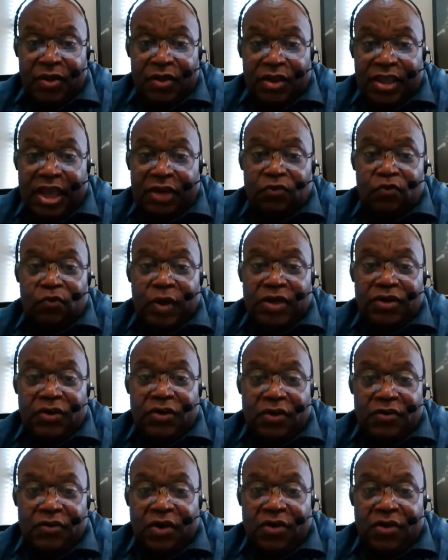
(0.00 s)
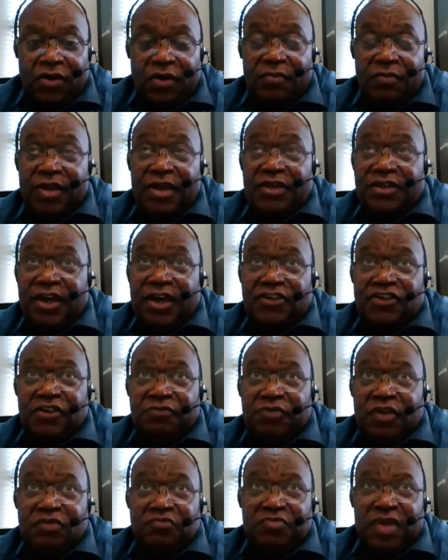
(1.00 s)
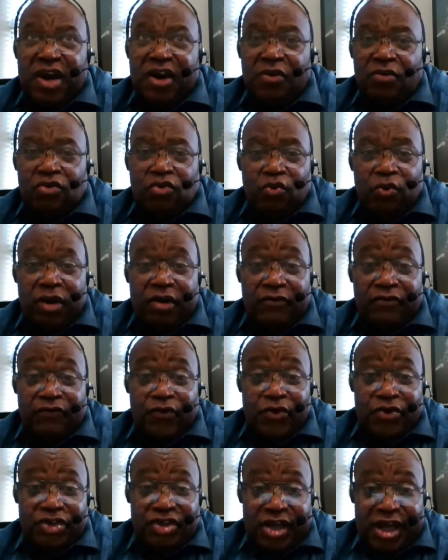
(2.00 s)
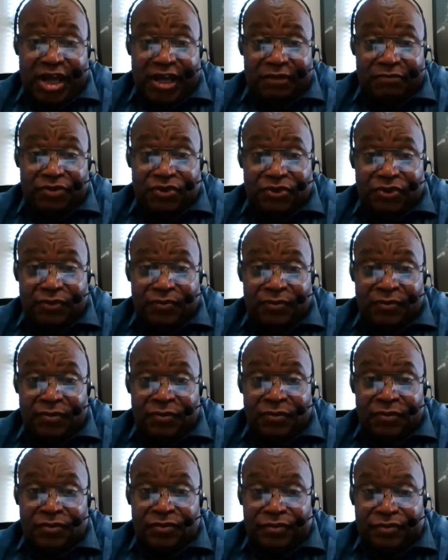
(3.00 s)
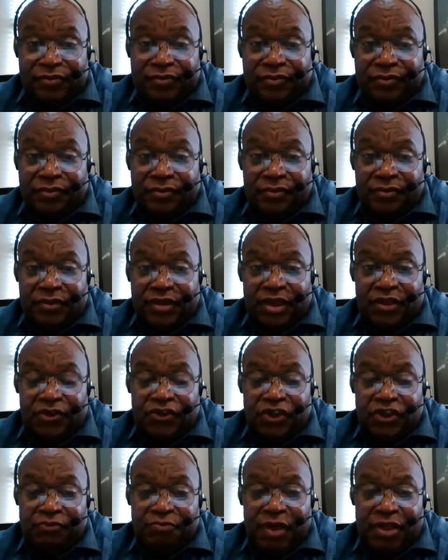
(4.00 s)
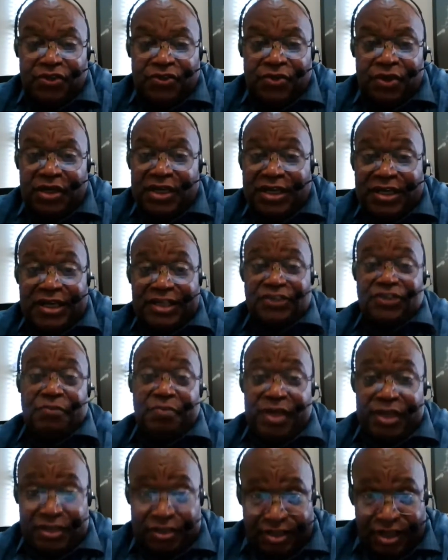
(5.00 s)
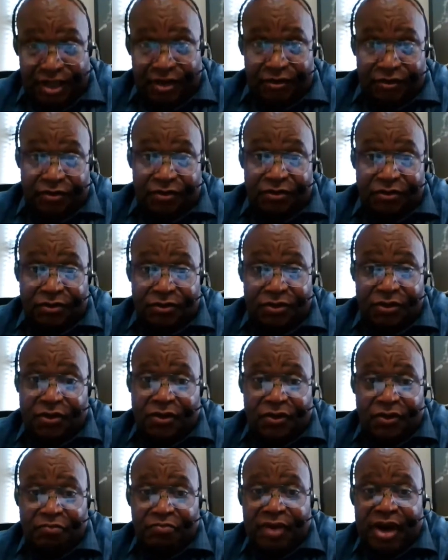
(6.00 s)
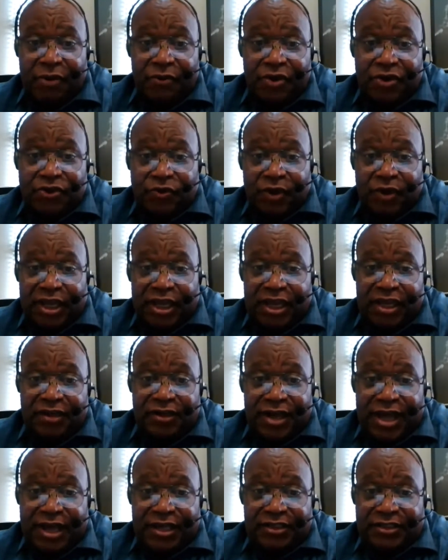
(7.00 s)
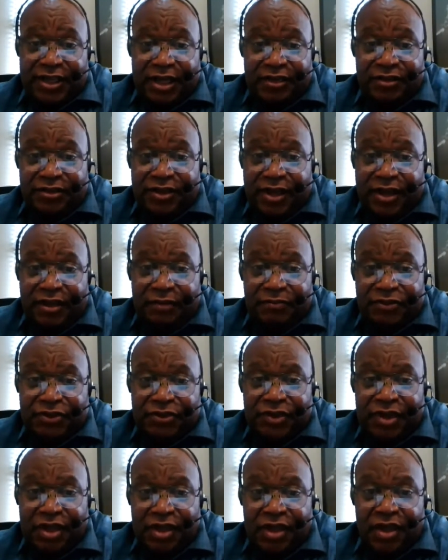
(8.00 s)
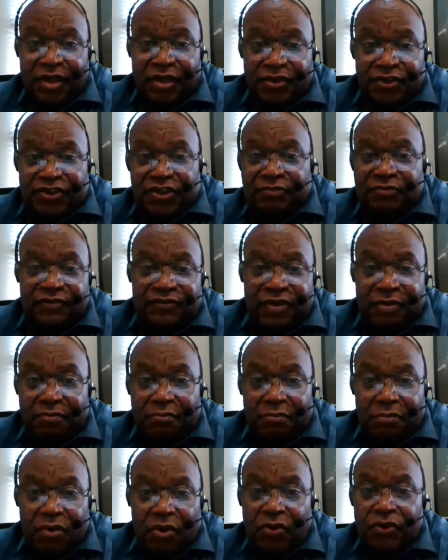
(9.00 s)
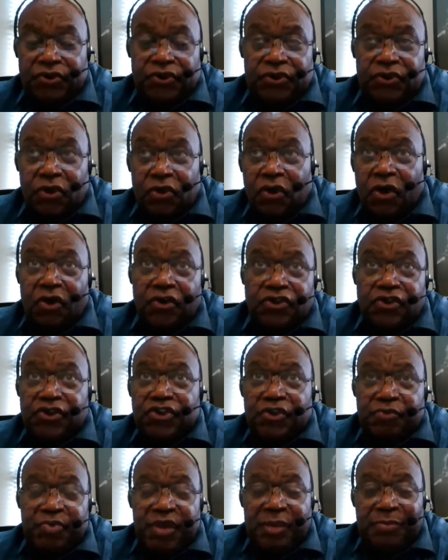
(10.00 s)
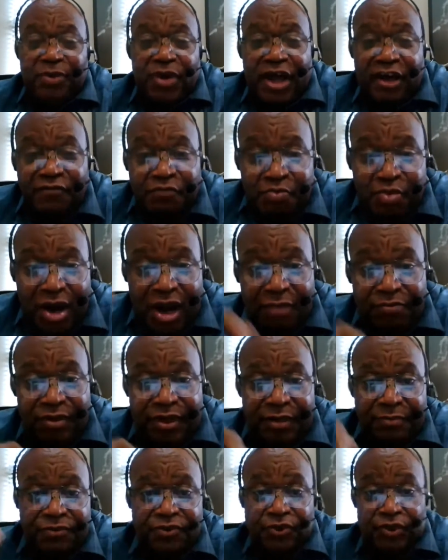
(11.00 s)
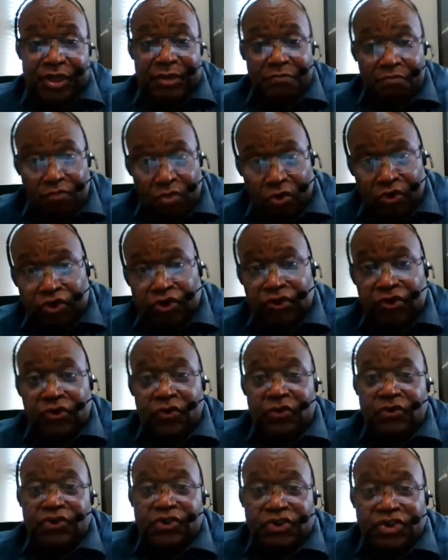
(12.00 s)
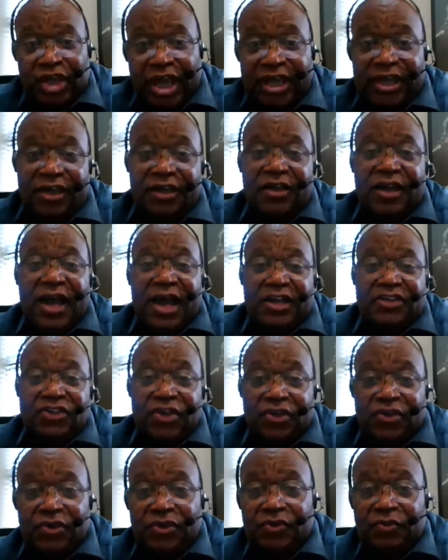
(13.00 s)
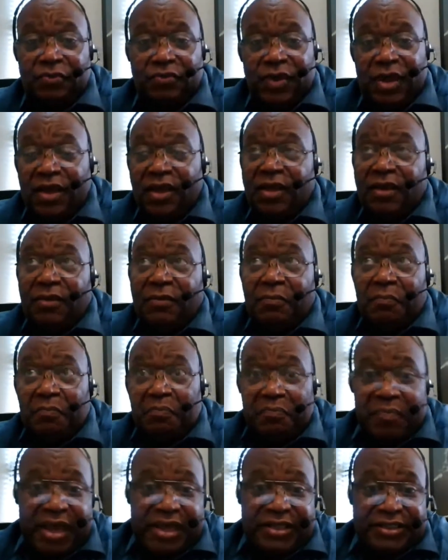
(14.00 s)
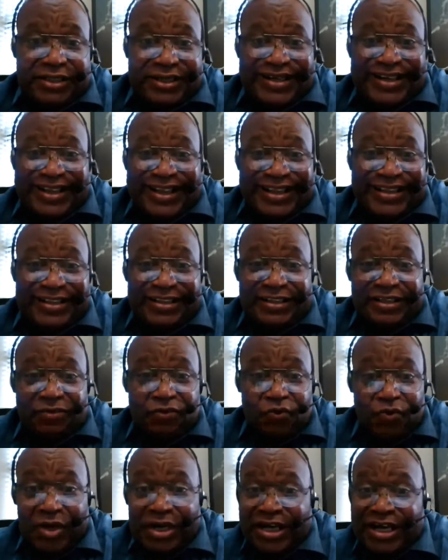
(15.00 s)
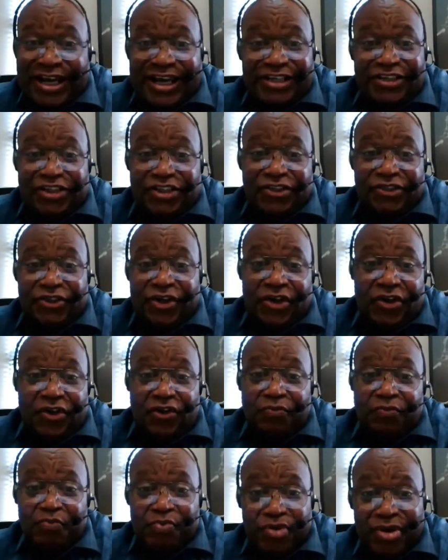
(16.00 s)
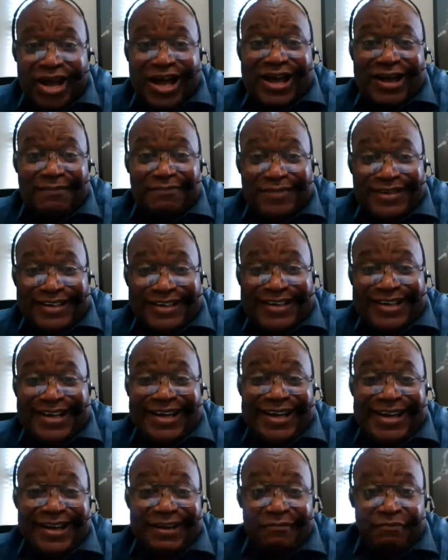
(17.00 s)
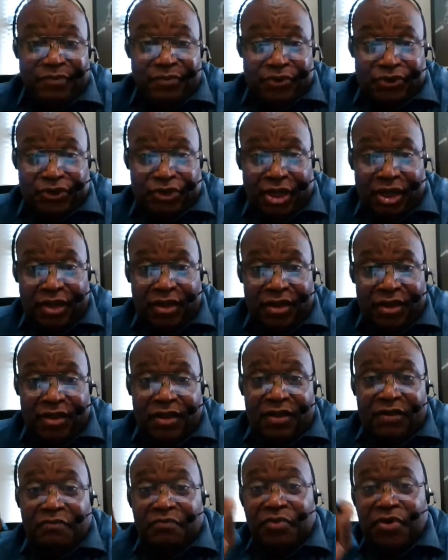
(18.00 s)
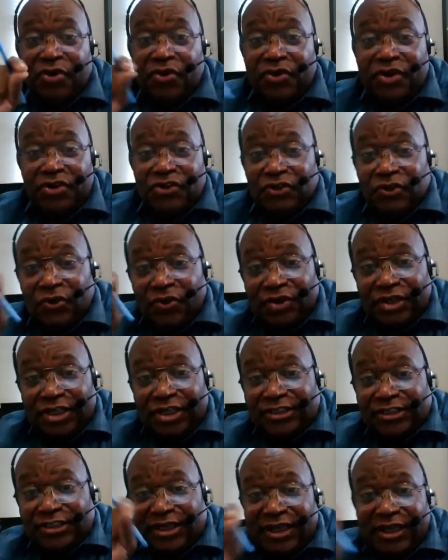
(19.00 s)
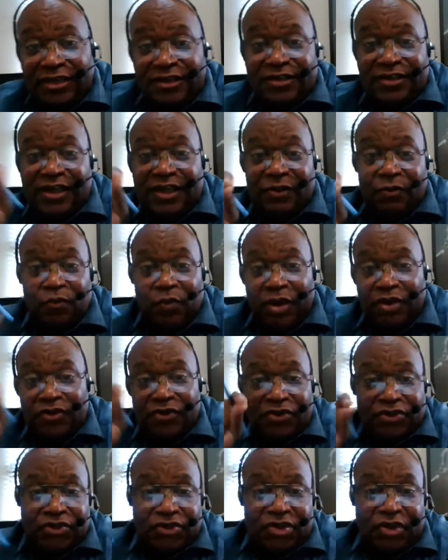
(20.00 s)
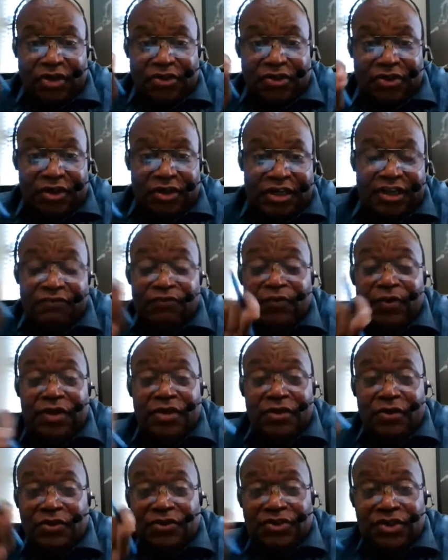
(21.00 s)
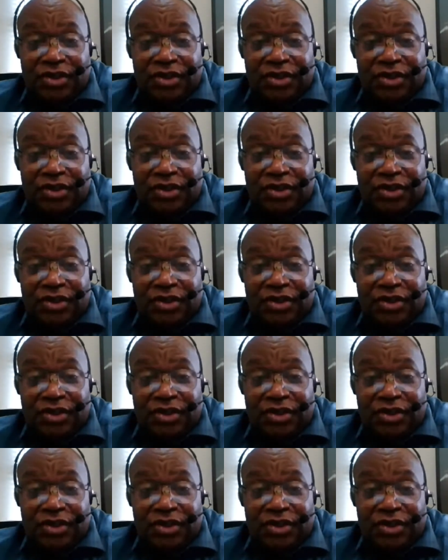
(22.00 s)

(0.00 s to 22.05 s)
Yet how many times she's been married? 3 or 4 times. She's met Elizabeth Taylor. Lord, marriage, 8, 9, 10 times. Some of the most gorgeous people have problems, emotional, psychological, mental health, relational problems. Beauty is only skin deep. When you start to live with those